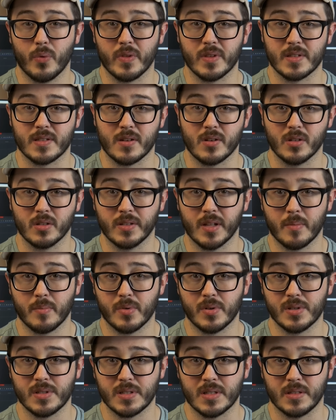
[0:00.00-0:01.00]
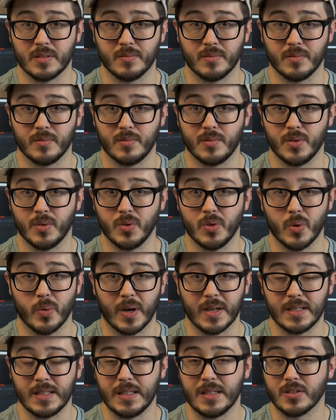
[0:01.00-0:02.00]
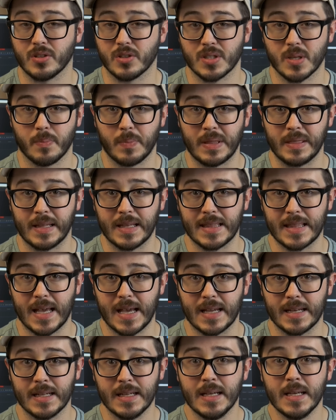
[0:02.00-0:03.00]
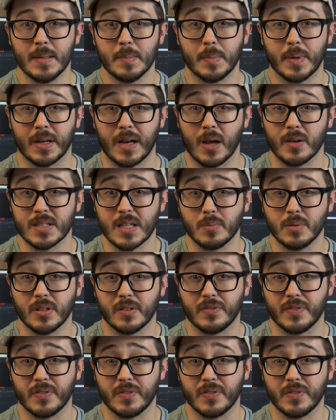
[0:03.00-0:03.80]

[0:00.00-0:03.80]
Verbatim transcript: with serial numbers and UUIDs or something like that, but I was able to